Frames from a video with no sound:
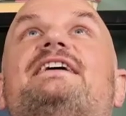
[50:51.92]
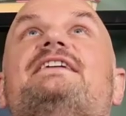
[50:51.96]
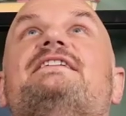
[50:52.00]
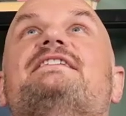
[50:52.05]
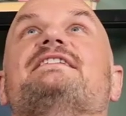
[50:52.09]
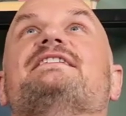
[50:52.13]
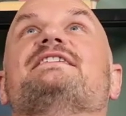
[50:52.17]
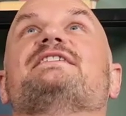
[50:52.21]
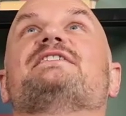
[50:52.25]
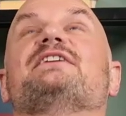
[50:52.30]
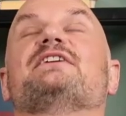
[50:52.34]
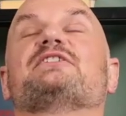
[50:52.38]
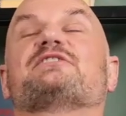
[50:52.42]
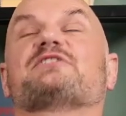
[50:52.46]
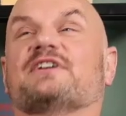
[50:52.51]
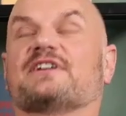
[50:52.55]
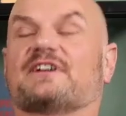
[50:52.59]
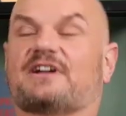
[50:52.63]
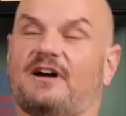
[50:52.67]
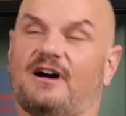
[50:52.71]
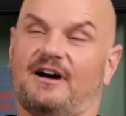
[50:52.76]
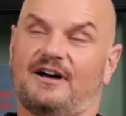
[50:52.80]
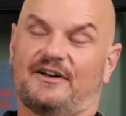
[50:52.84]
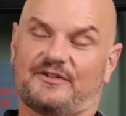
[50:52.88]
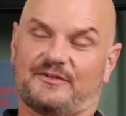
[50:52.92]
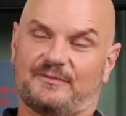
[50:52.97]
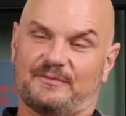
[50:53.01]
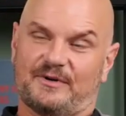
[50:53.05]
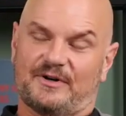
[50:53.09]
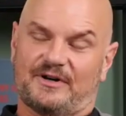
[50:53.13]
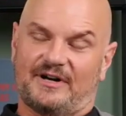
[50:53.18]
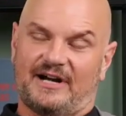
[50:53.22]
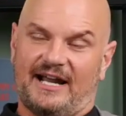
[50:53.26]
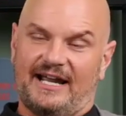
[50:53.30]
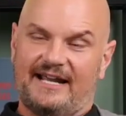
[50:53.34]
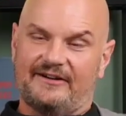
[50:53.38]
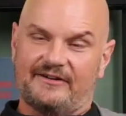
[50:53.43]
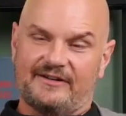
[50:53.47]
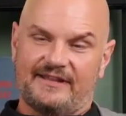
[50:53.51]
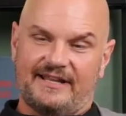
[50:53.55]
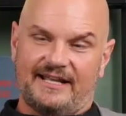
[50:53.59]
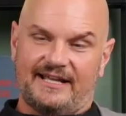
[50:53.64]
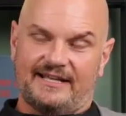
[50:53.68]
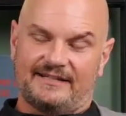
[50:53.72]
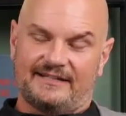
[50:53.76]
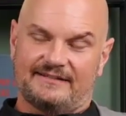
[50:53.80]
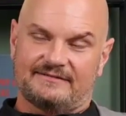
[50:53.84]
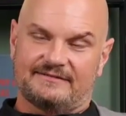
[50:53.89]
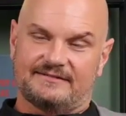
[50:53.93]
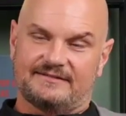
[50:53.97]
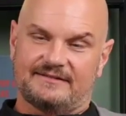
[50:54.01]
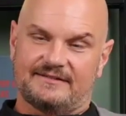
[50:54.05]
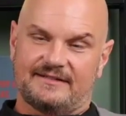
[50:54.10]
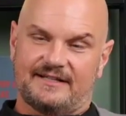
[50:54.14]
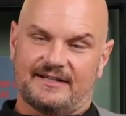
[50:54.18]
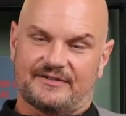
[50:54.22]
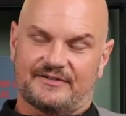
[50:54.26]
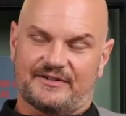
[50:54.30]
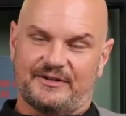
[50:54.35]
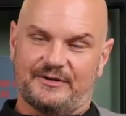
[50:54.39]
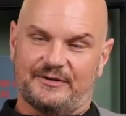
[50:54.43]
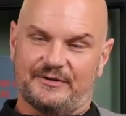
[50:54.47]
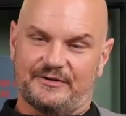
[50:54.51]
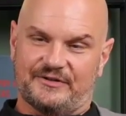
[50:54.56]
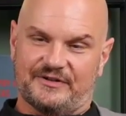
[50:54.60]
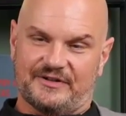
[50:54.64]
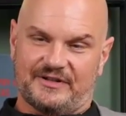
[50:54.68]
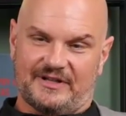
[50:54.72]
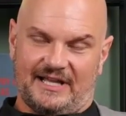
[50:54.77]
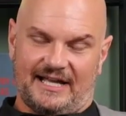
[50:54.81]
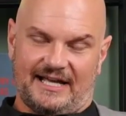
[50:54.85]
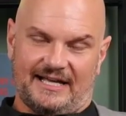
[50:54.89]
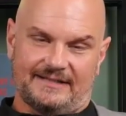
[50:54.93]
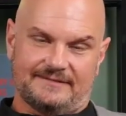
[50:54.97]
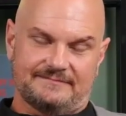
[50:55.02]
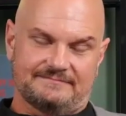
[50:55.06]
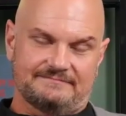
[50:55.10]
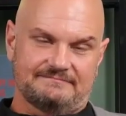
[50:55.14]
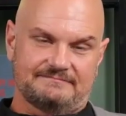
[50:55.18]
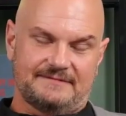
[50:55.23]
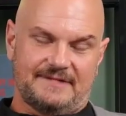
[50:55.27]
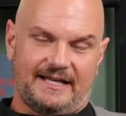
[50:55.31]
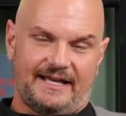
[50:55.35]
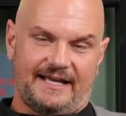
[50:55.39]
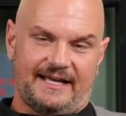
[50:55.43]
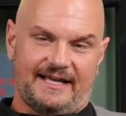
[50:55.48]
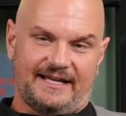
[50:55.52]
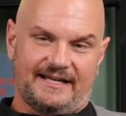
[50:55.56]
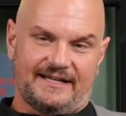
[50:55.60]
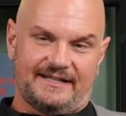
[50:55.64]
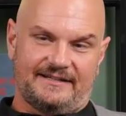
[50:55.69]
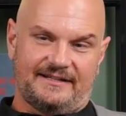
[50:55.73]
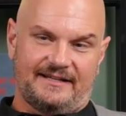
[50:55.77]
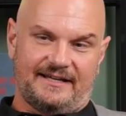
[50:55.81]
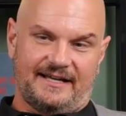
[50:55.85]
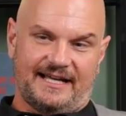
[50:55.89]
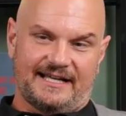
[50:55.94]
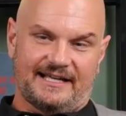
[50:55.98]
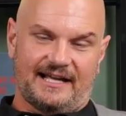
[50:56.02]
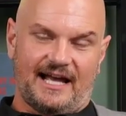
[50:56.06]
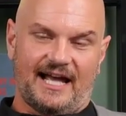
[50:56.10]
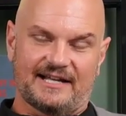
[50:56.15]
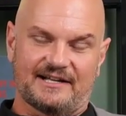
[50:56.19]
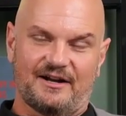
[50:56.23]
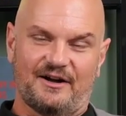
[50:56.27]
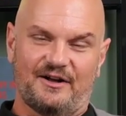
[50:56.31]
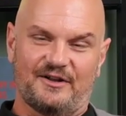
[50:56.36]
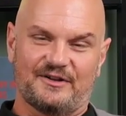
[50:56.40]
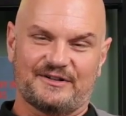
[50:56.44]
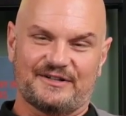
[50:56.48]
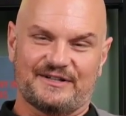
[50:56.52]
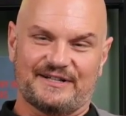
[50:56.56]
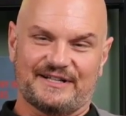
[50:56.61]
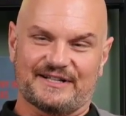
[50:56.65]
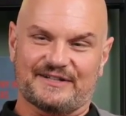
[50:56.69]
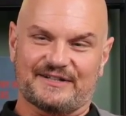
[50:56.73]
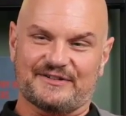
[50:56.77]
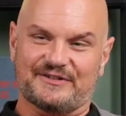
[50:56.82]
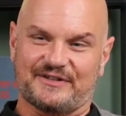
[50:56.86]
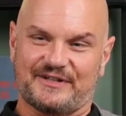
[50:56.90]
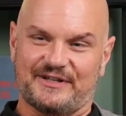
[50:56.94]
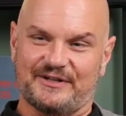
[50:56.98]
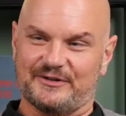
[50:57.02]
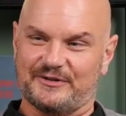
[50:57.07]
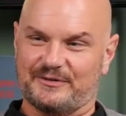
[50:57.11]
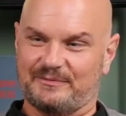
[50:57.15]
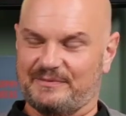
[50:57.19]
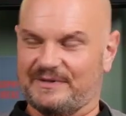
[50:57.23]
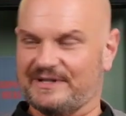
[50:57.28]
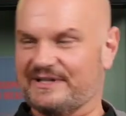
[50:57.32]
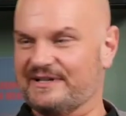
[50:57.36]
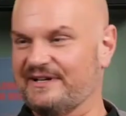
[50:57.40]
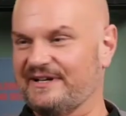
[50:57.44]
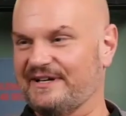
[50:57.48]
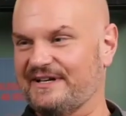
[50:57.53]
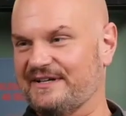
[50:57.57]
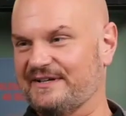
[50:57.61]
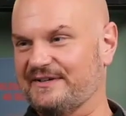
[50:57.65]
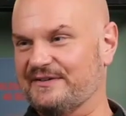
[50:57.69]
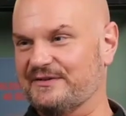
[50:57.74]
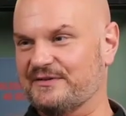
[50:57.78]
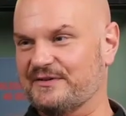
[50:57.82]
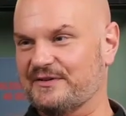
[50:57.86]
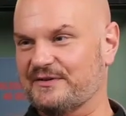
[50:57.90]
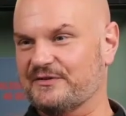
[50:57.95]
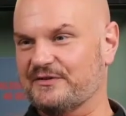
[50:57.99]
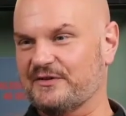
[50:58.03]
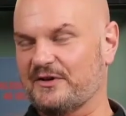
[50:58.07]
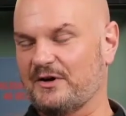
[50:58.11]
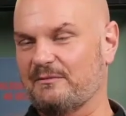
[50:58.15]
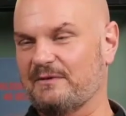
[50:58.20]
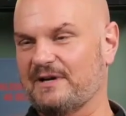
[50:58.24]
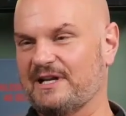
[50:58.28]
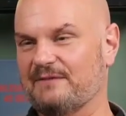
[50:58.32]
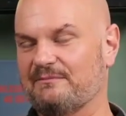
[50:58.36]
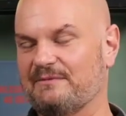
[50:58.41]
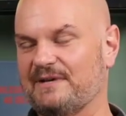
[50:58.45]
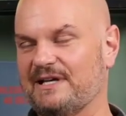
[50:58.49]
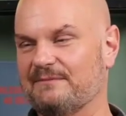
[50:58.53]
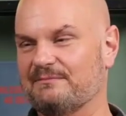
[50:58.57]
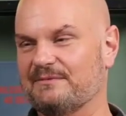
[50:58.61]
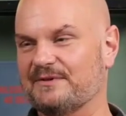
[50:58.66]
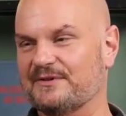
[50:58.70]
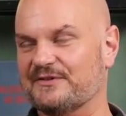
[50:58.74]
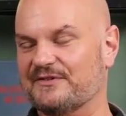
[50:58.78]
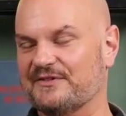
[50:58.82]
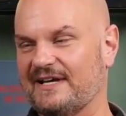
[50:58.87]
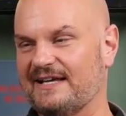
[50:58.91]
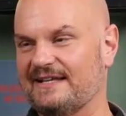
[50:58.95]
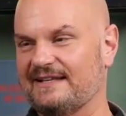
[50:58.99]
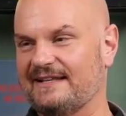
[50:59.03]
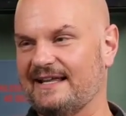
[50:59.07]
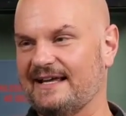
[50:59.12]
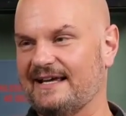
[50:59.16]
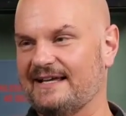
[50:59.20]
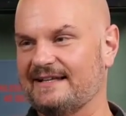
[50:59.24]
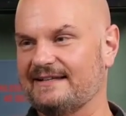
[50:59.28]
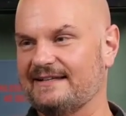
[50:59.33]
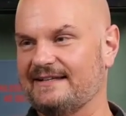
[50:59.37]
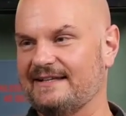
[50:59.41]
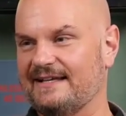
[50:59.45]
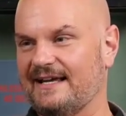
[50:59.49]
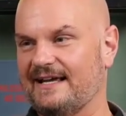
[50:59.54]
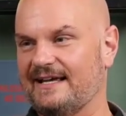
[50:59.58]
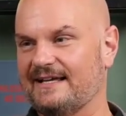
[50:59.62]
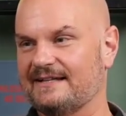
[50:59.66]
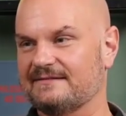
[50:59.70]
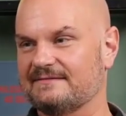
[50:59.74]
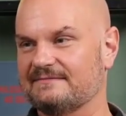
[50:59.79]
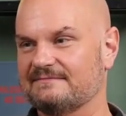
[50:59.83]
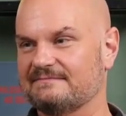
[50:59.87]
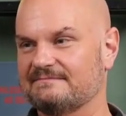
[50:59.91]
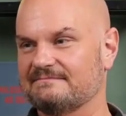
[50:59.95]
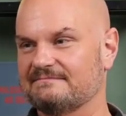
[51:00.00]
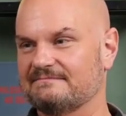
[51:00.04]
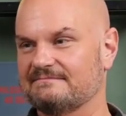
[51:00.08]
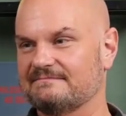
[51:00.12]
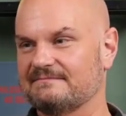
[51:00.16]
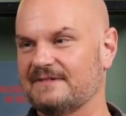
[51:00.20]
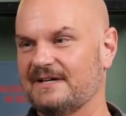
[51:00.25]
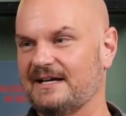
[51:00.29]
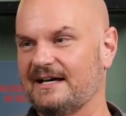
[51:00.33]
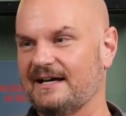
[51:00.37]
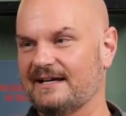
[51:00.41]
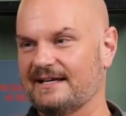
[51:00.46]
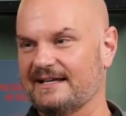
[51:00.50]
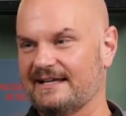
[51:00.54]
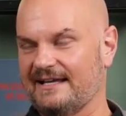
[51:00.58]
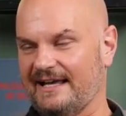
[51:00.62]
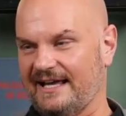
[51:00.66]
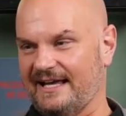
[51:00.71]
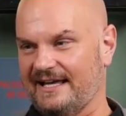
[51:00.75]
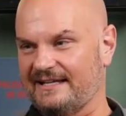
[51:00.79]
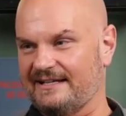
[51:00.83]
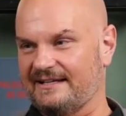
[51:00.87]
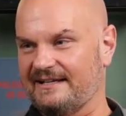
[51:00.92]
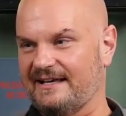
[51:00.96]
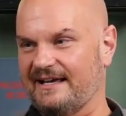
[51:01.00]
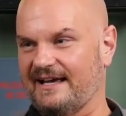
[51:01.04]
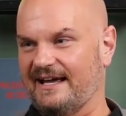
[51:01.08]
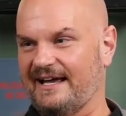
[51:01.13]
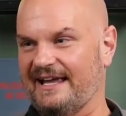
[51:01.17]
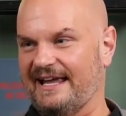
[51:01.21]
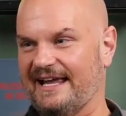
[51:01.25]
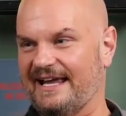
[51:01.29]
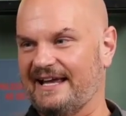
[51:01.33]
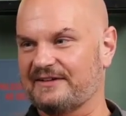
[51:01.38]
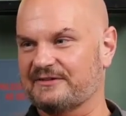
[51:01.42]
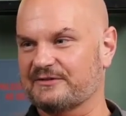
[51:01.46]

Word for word: that it's going to cost more. I hear that excuse a lot. And I, I call it an excuse because so many people say that, yet again, I